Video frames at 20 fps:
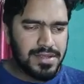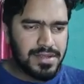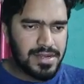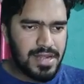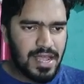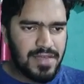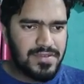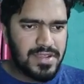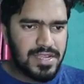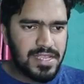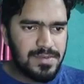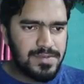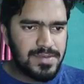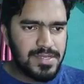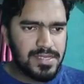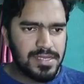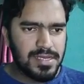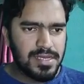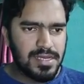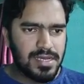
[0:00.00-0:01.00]

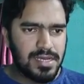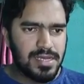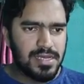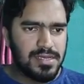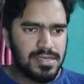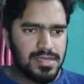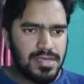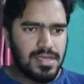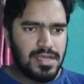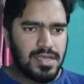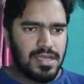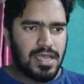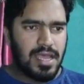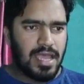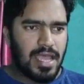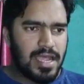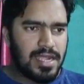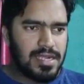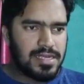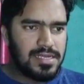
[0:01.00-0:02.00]
derivatives
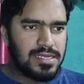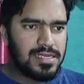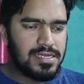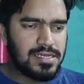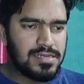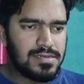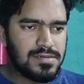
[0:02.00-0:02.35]
and